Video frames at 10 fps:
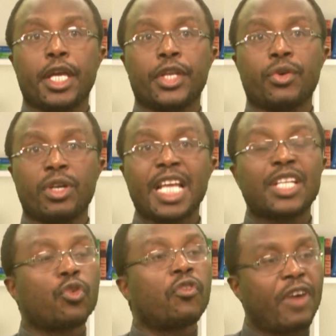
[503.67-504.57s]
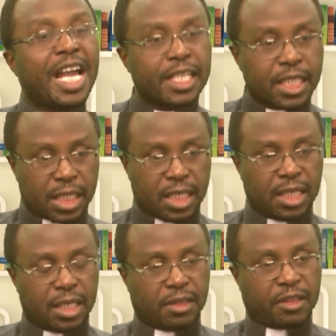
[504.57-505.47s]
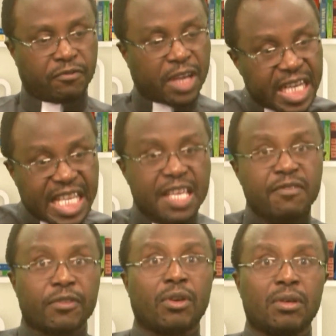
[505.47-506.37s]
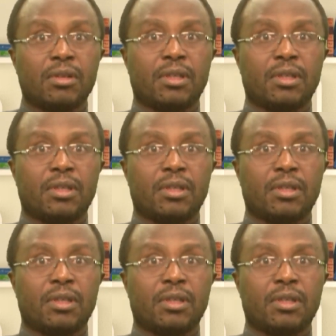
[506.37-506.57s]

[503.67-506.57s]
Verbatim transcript: in order to fight the very evil,